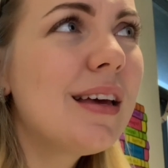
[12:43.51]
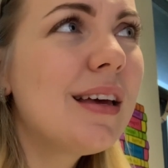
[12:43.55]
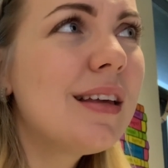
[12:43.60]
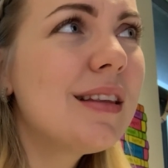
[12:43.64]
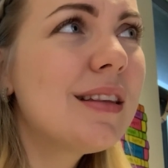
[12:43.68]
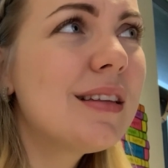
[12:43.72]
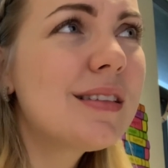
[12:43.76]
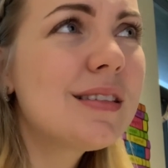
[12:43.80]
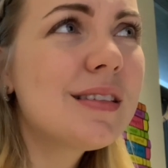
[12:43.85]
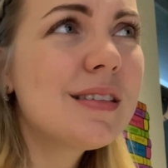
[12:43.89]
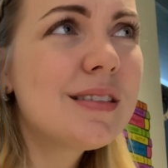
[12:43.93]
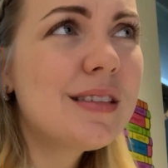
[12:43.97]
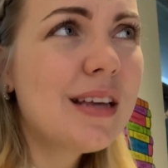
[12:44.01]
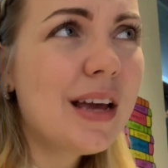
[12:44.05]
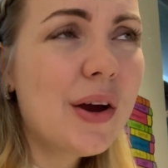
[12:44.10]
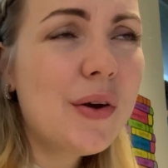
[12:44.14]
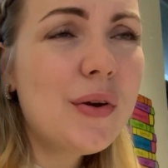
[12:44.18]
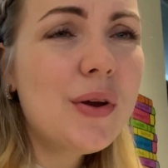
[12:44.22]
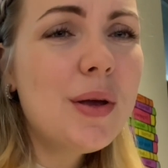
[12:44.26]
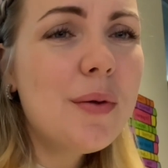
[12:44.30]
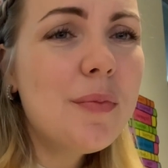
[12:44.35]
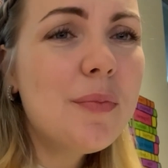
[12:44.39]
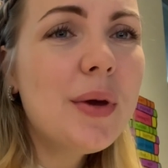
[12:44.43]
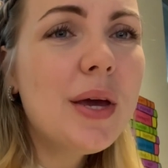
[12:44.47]
The
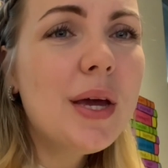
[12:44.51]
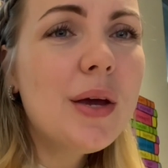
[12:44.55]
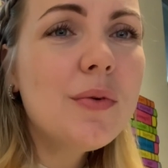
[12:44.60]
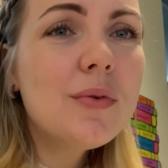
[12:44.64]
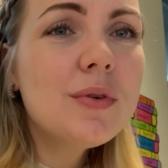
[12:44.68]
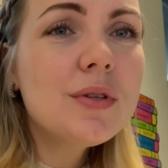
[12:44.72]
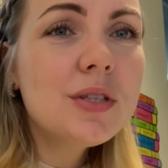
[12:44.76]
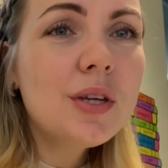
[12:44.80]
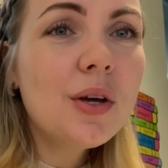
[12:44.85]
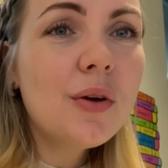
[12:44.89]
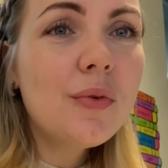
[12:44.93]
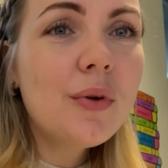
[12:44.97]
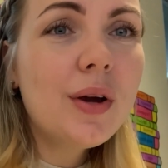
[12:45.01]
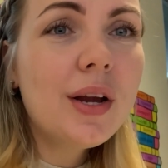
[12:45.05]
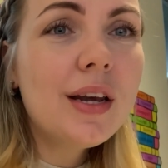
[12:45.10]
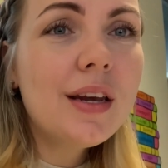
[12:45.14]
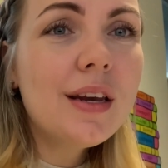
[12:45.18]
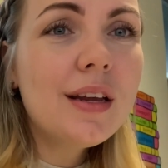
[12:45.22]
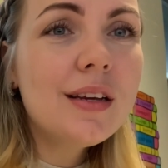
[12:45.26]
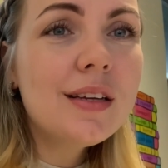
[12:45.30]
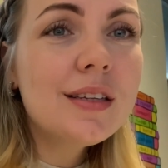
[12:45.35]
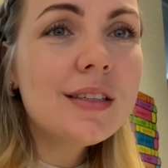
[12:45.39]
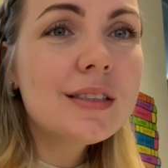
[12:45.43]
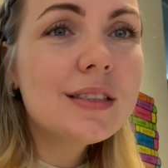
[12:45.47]
cesarean pain was
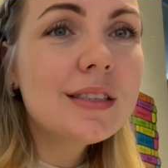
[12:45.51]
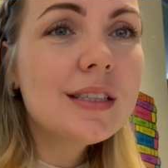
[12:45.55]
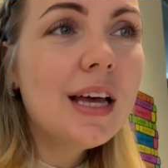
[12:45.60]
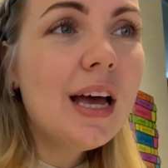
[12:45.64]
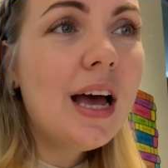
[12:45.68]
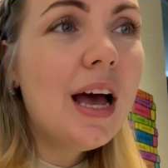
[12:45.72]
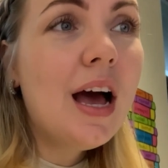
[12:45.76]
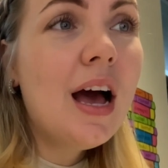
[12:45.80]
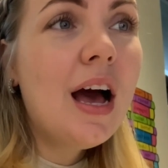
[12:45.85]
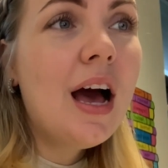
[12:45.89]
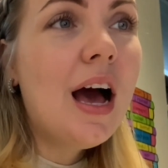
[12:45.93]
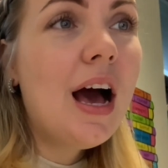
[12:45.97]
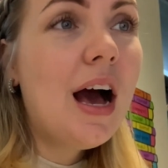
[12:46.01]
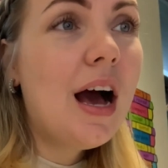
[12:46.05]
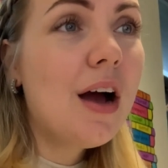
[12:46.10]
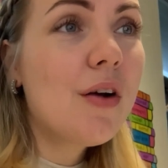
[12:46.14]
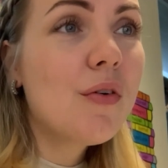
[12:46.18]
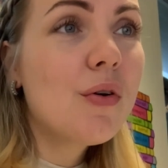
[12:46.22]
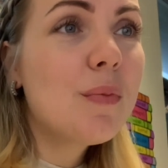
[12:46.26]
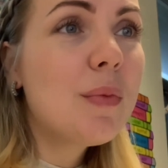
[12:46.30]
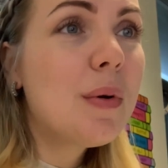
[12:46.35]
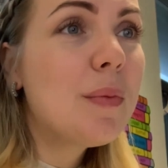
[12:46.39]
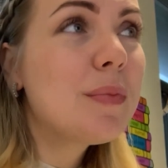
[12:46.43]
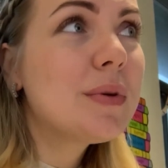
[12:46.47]
horrendous. I
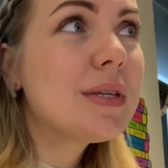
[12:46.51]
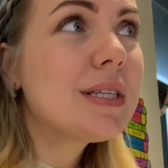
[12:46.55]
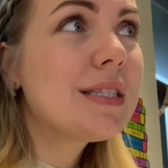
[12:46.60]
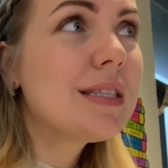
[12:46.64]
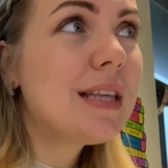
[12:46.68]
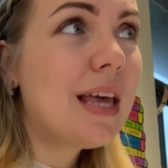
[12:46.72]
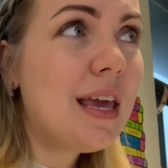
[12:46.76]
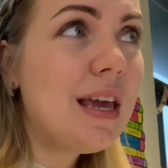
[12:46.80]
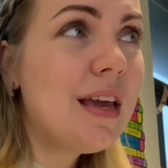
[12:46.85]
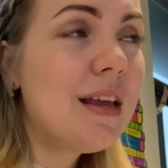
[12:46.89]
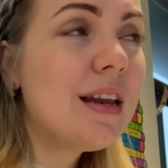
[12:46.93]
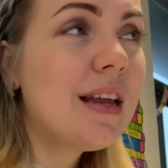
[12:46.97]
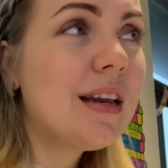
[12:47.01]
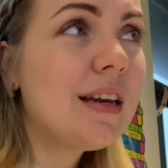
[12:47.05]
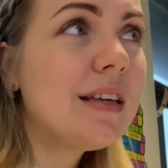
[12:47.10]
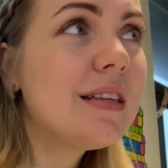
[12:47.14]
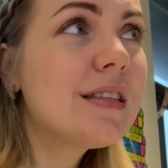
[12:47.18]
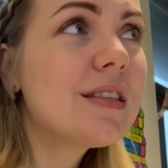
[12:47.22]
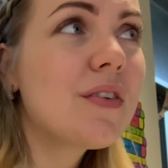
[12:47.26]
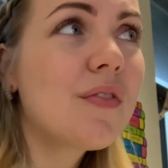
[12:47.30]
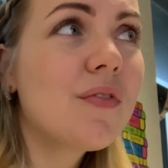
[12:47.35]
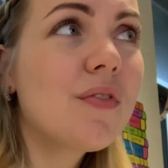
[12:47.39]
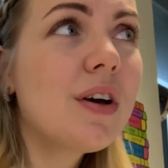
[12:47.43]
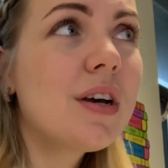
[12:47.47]
remember saying at
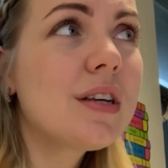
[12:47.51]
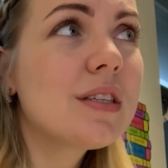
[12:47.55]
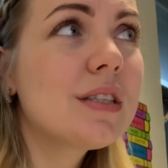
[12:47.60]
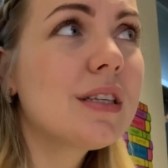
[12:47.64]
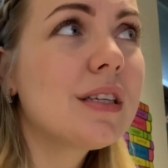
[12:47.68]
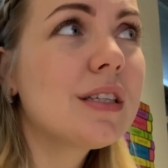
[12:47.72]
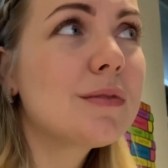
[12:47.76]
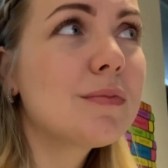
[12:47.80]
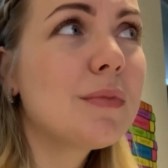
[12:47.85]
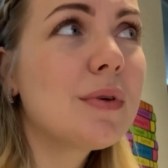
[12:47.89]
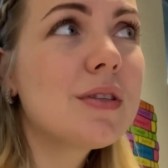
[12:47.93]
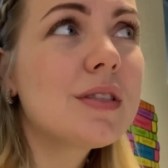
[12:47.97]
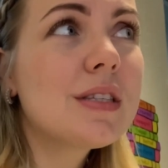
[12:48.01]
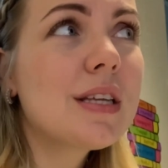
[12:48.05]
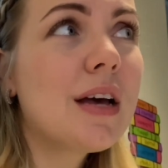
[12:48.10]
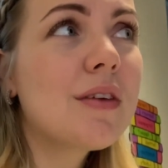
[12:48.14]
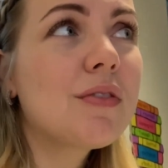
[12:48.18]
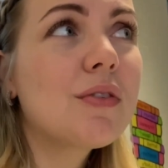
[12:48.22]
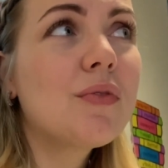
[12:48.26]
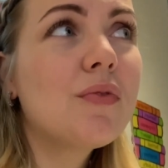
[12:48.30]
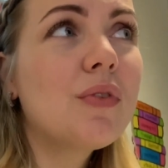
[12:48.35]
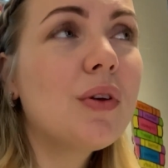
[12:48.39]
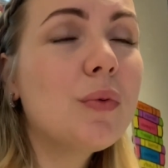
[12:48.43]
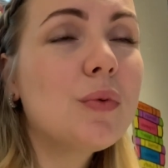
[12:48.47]
least the first six months
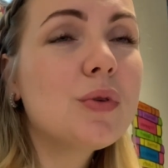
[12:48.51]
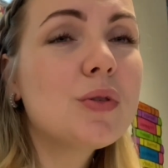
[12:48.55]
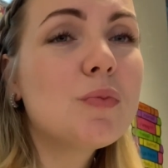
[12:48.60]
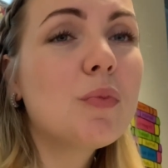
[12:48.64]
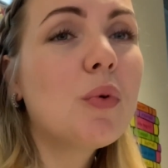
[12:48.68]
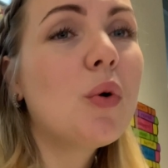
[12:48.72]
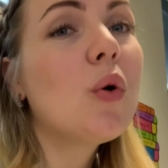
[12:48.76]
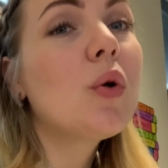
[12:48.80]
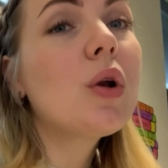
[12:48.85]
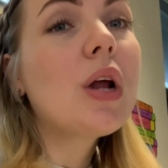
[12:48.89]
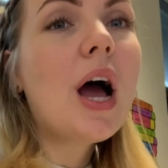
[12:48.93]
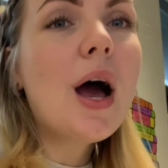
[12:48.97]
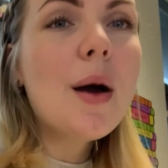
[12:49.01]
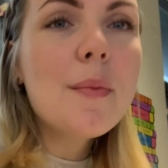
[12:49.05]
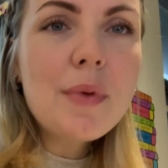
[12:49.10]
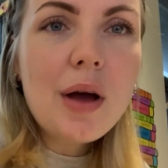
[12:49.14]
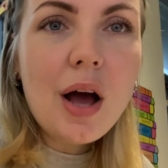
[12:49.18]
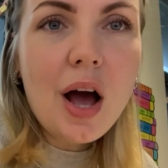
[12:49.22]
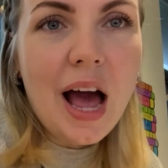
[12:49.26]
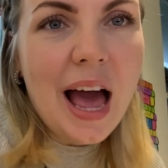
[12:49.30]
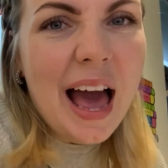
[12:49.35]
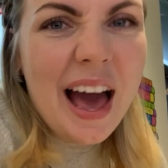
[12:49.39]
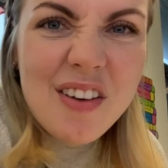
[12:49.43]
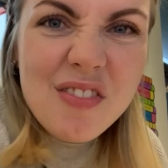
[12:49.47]
after Finn was born, I'm
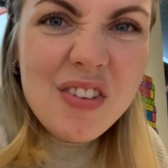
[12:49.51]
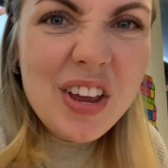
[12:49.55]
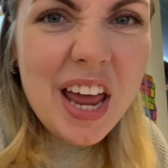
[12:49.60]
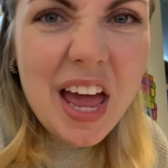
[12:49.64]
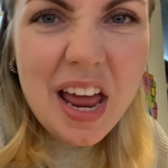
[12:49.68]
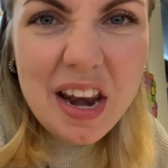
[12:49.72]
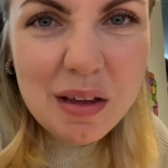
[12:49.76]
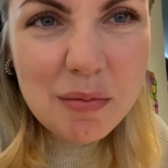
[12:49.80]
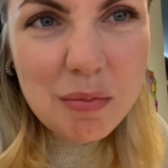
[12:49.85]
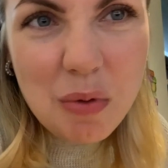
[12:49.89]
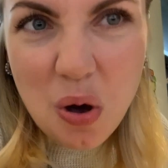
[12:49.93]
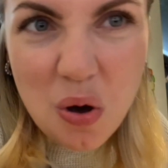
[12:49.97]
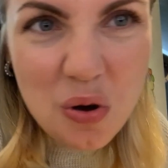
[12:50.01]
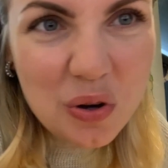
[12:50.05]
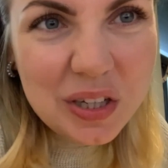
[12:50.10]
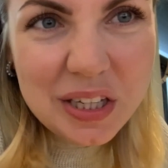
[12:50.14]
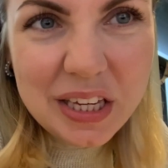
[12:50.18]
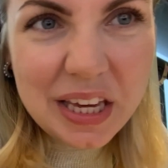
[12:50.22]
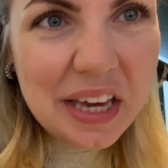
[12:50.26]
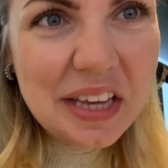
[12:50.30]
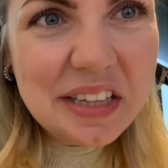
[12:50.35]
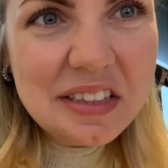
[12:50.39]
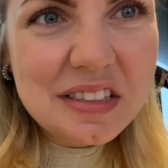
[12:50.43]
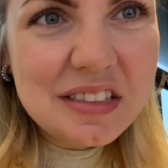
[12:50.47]
not having any more
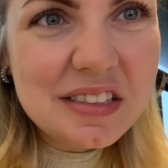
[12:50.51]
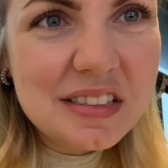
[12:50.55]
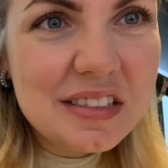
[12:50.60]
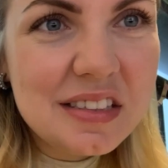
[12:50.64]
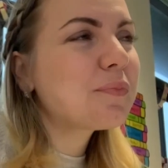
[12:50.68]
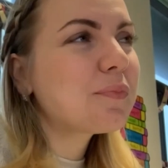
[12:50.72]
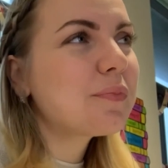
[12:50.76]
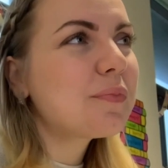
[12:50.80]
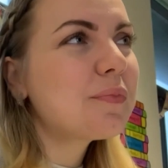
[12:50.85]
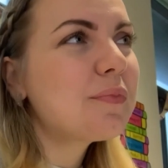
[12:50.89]
kids.